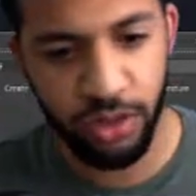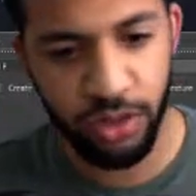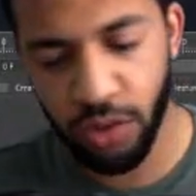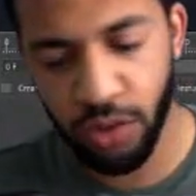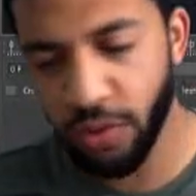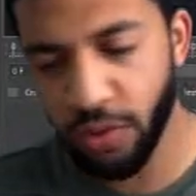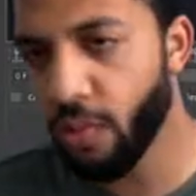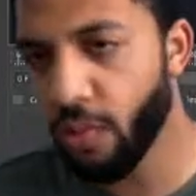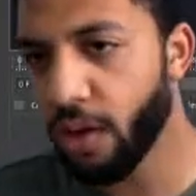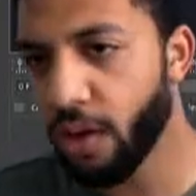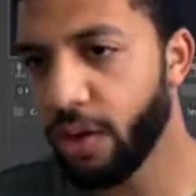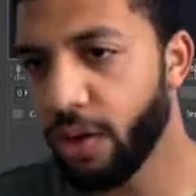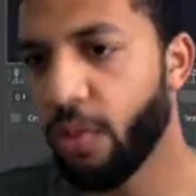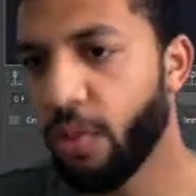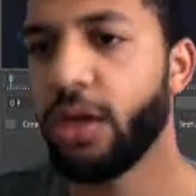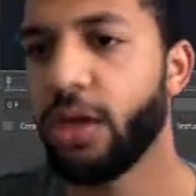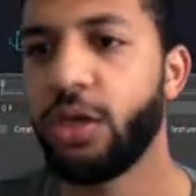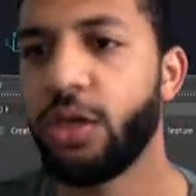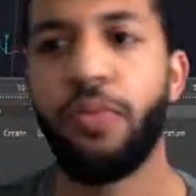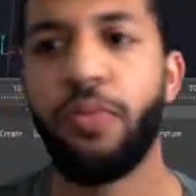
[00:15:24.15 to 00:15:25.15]
So we want
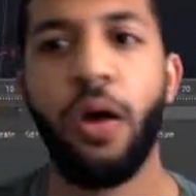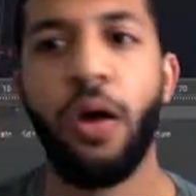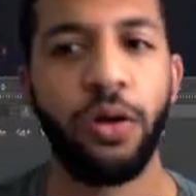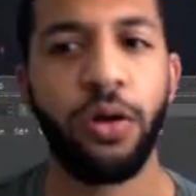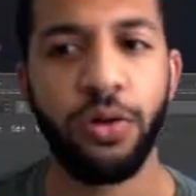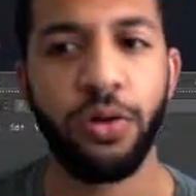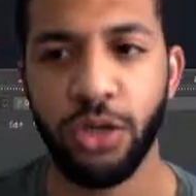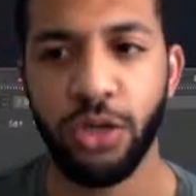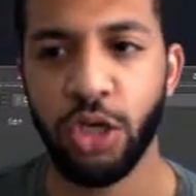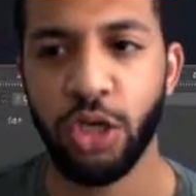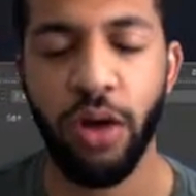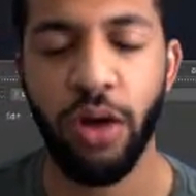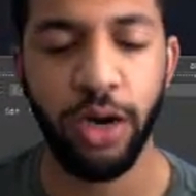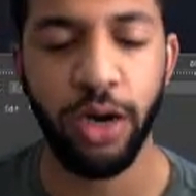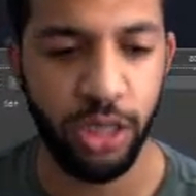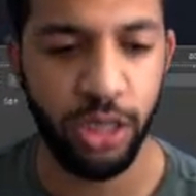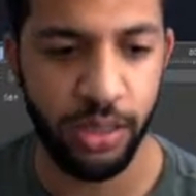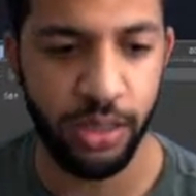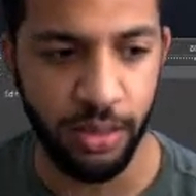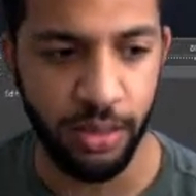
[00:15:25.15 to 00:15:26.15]
to do particle
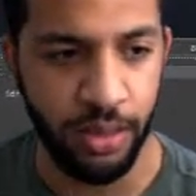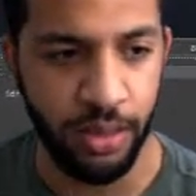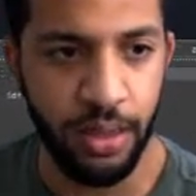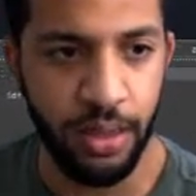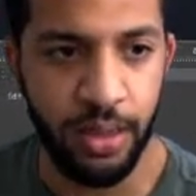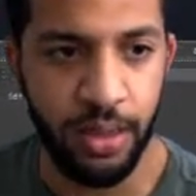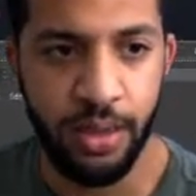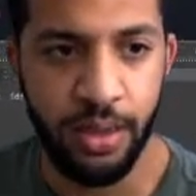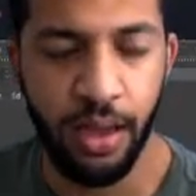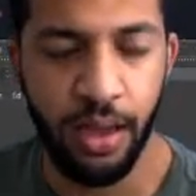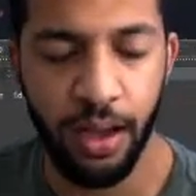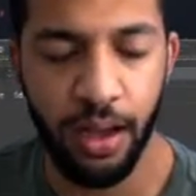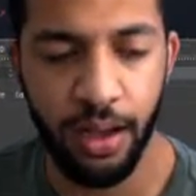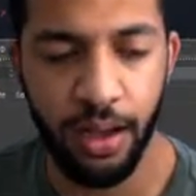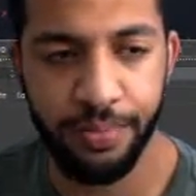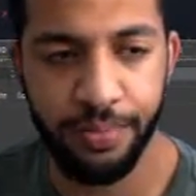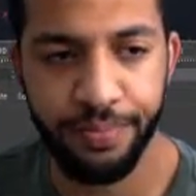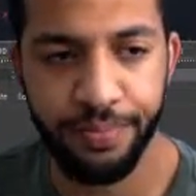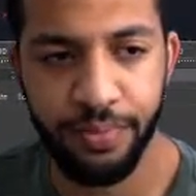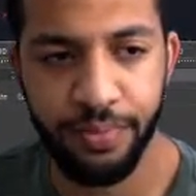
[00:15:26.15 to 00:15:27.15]
destruction
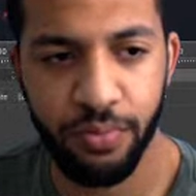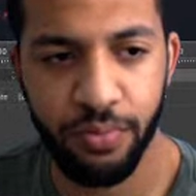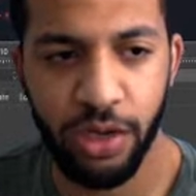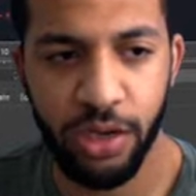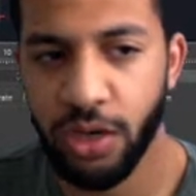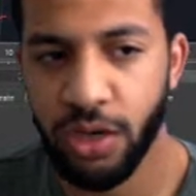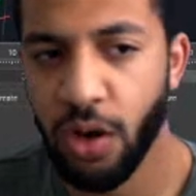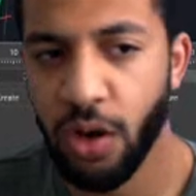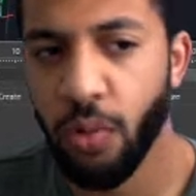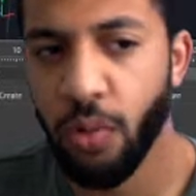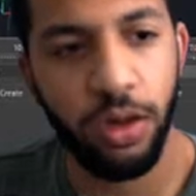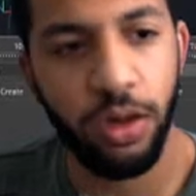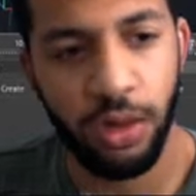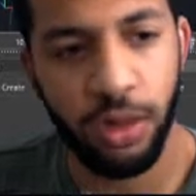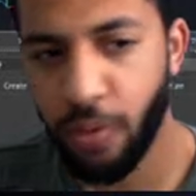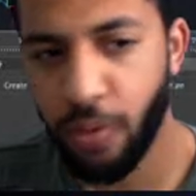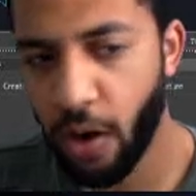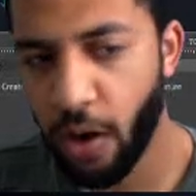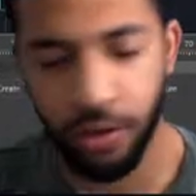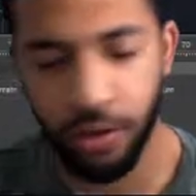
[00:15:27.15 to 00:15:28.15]
when you don't want the
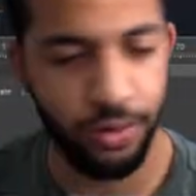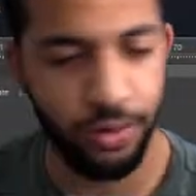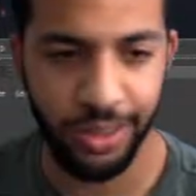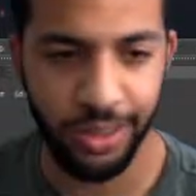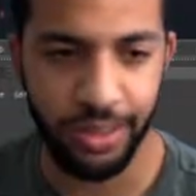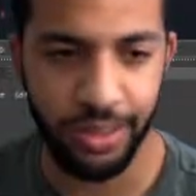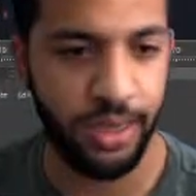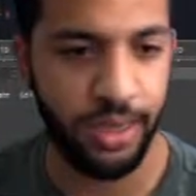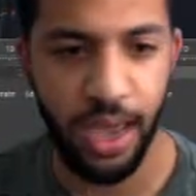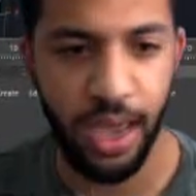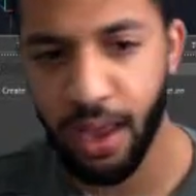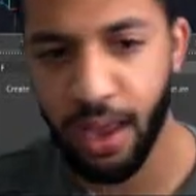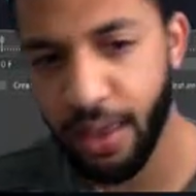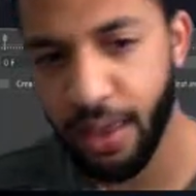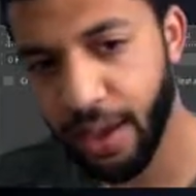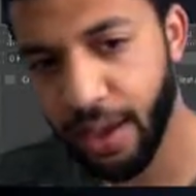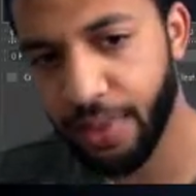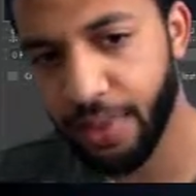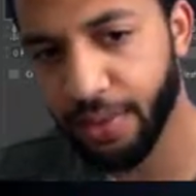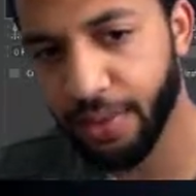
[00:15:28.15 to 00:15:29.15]
particles to stay
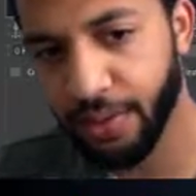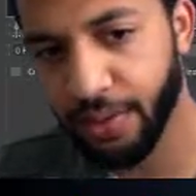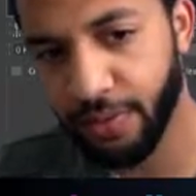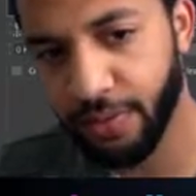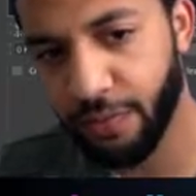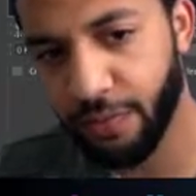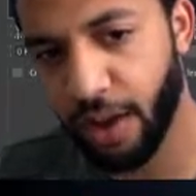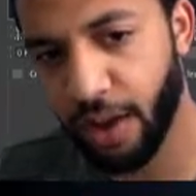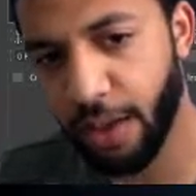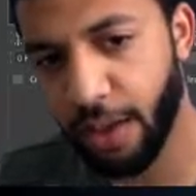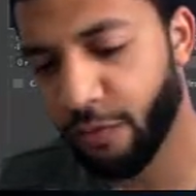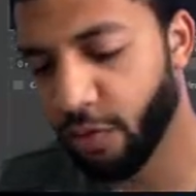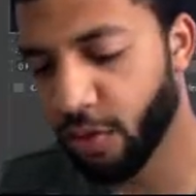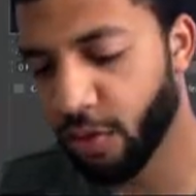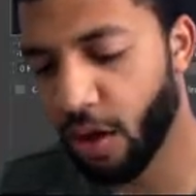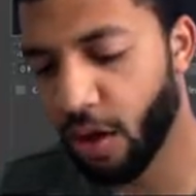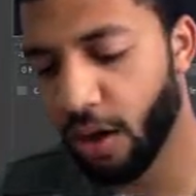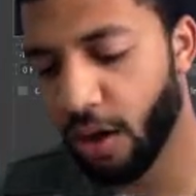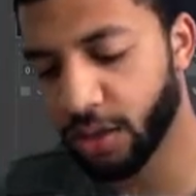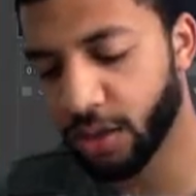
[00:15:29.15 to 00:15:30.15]
in the frame for
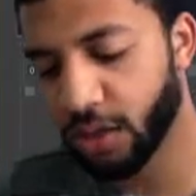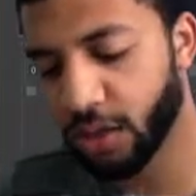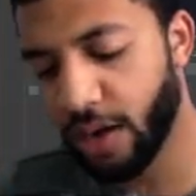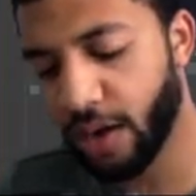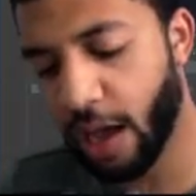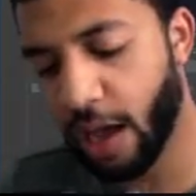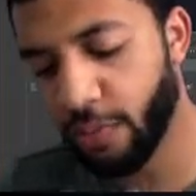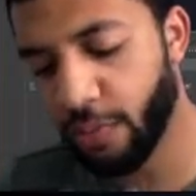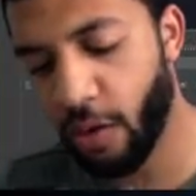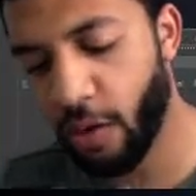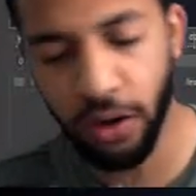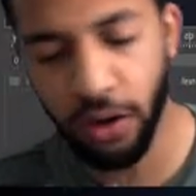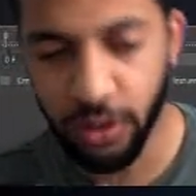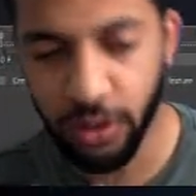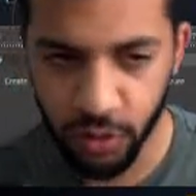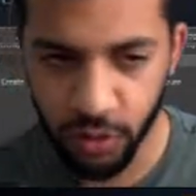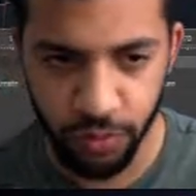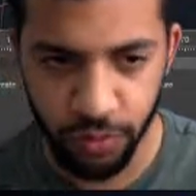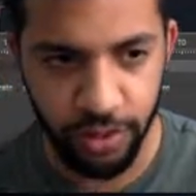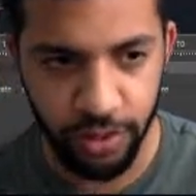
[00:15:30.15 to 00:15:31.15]
long. So now the
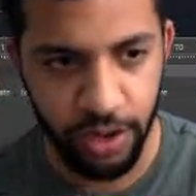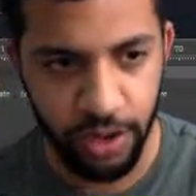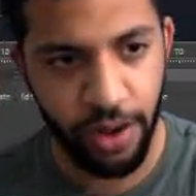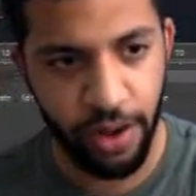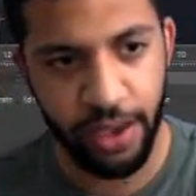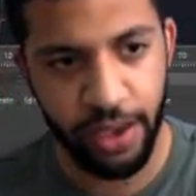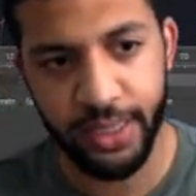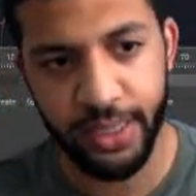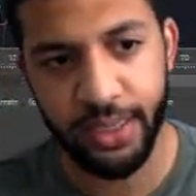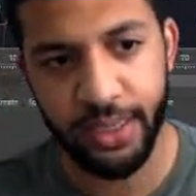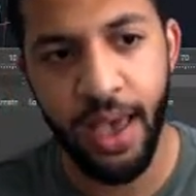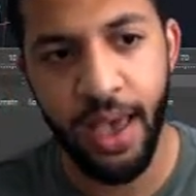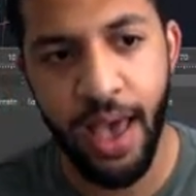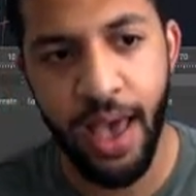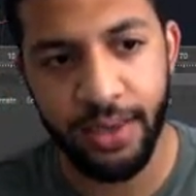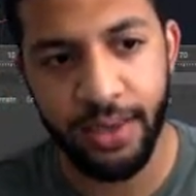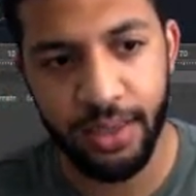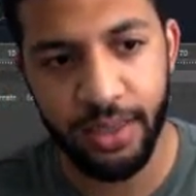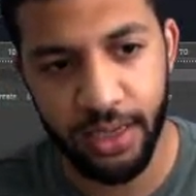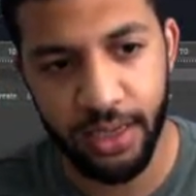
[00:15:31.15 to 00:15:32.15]
particles will erase
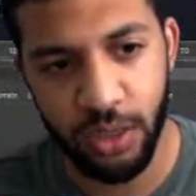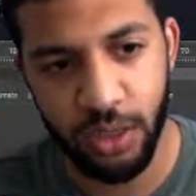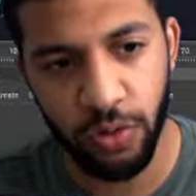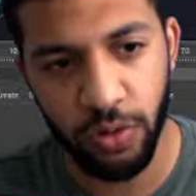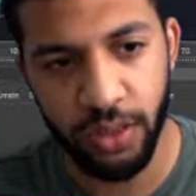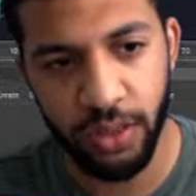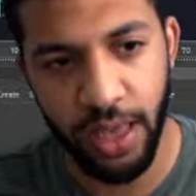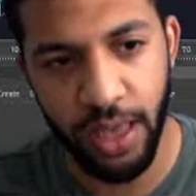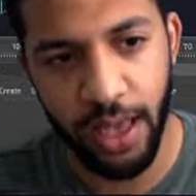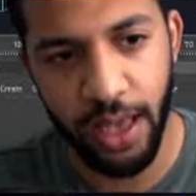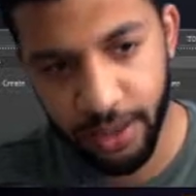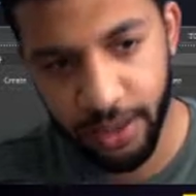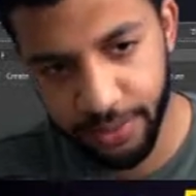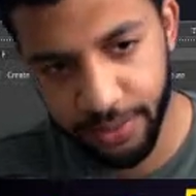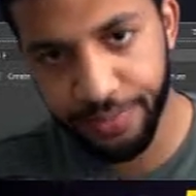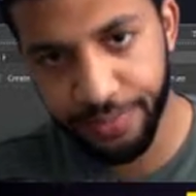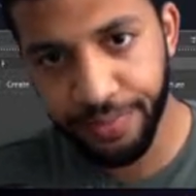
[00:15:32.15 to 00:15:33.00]
as they get towards the end.